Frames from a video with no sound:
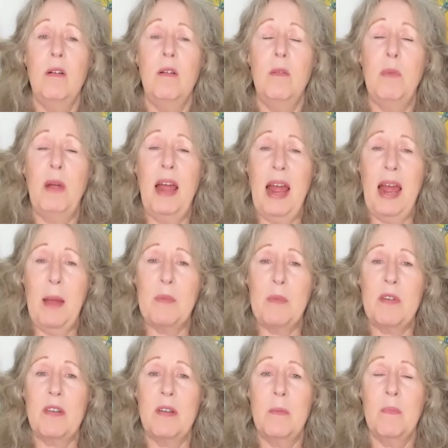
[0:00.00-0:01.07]

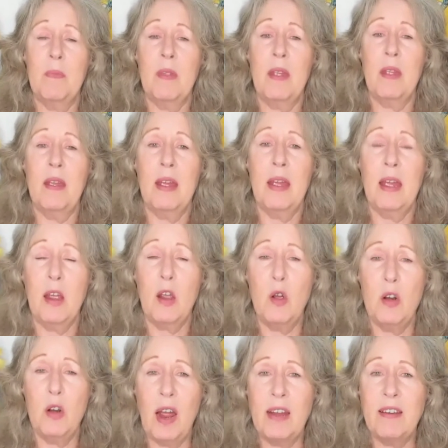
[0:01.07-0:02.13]
perhaps
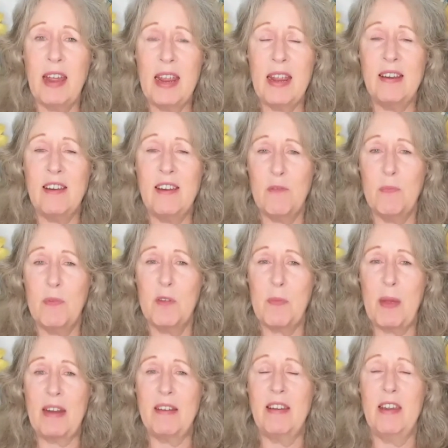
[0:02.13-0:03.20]
could I take a different
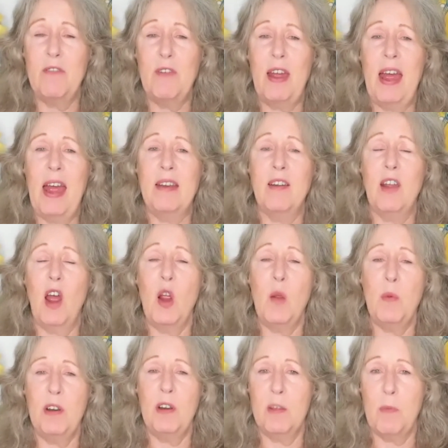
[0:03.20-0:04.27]
perspective and
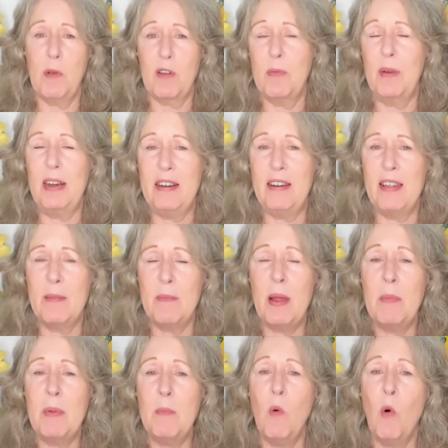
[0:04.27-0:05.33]
open to the possibility there may
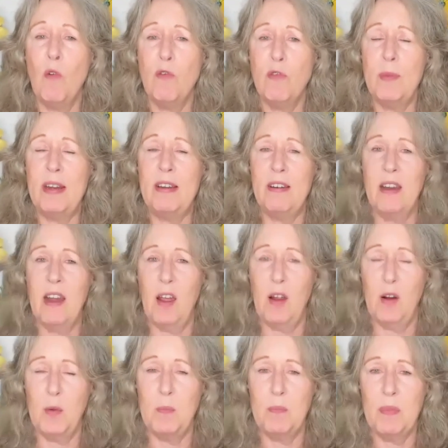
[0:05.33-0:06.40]
be more for me to know
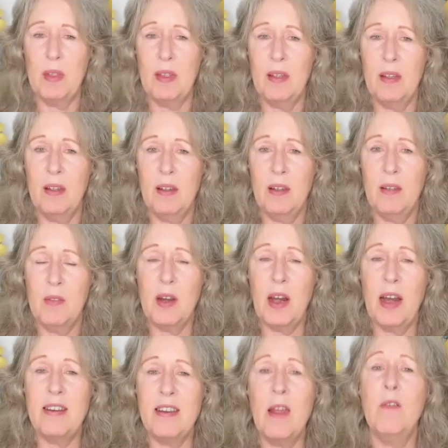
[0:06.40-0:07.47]
that
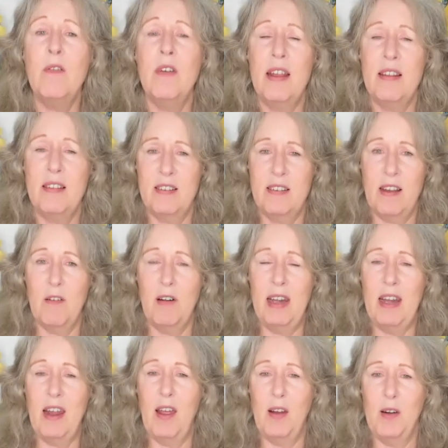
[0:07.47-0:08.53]
I don't necessarily
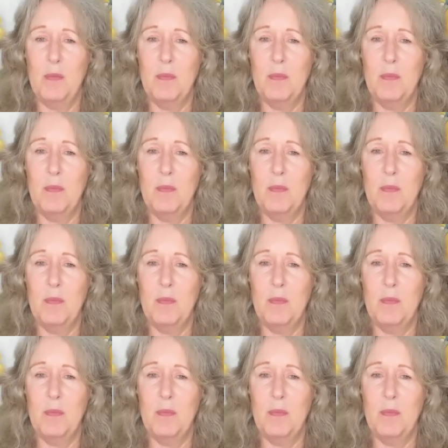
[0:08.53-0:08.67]
know?